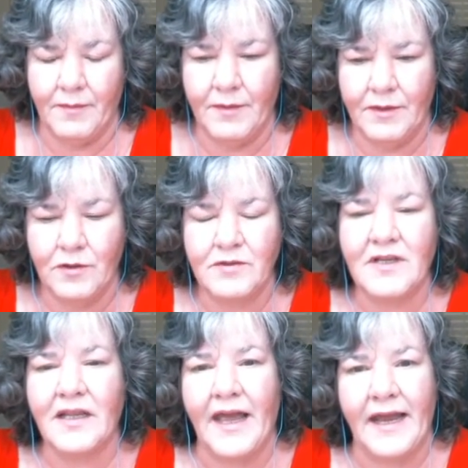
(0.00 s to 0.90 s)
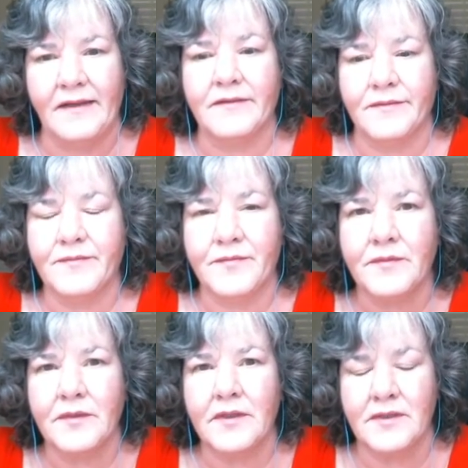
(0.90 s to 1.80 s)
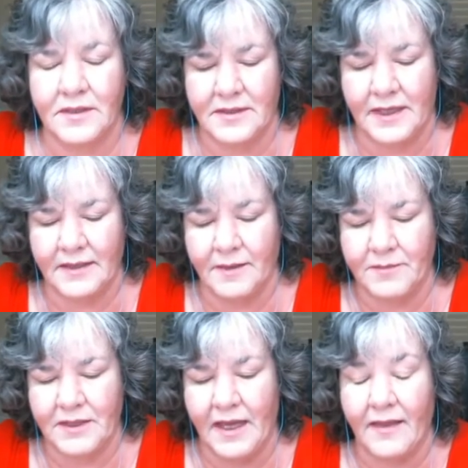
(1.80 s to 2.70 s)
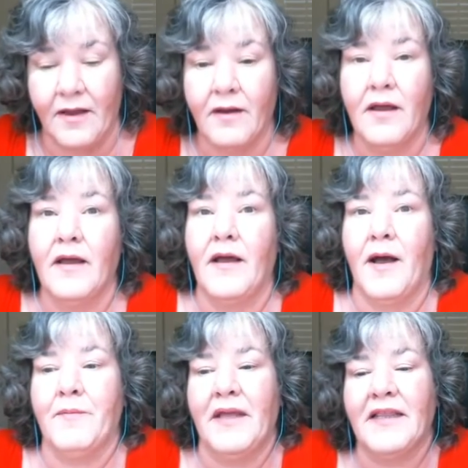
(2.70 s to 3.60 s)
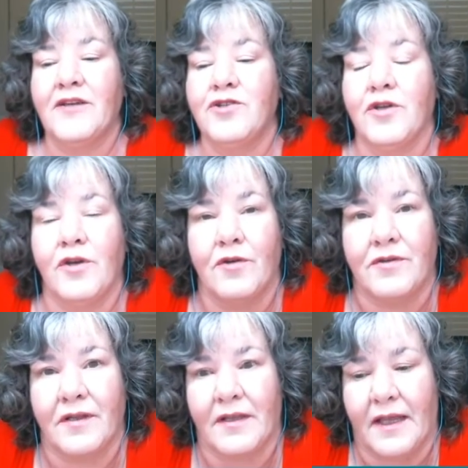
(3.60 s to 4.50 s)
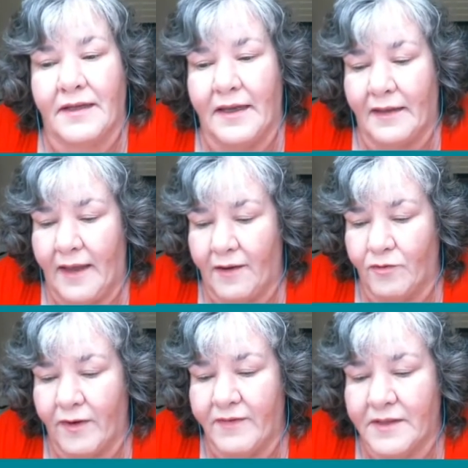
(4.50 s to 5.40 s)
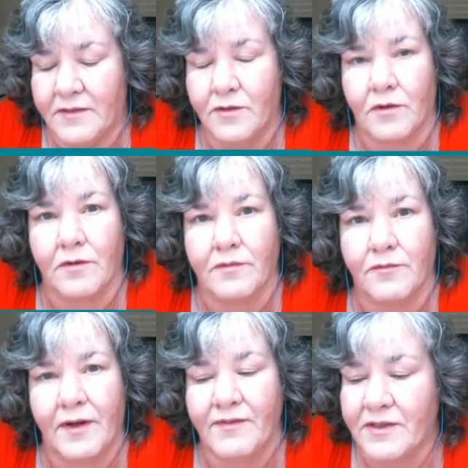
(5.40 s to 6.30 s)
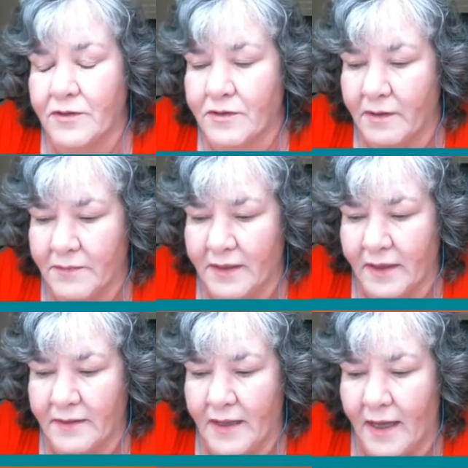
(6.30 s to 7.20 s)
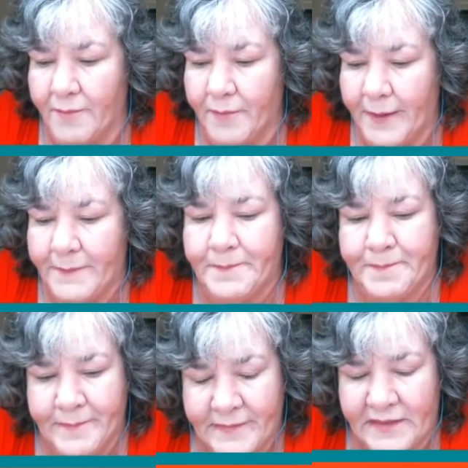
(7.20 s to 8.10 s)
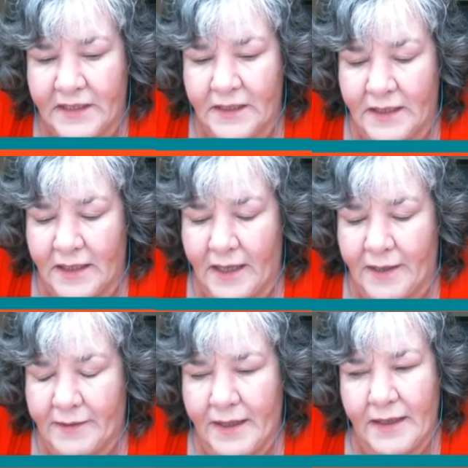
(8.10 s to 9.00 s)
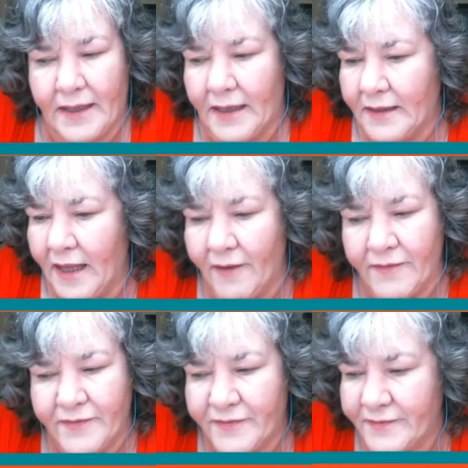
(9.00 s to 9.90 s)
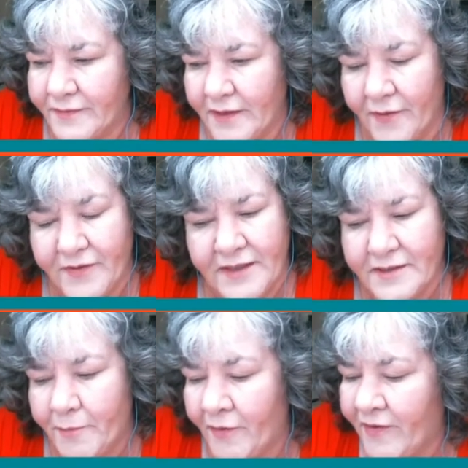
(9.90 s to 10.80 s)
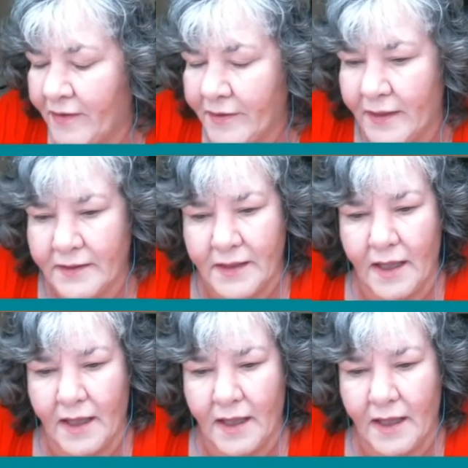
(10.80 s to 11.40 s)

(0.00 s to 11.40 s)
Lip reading: use clay to stick them together, unless you're using like nail head rivets or something like that. But I love Lisa Pavelka,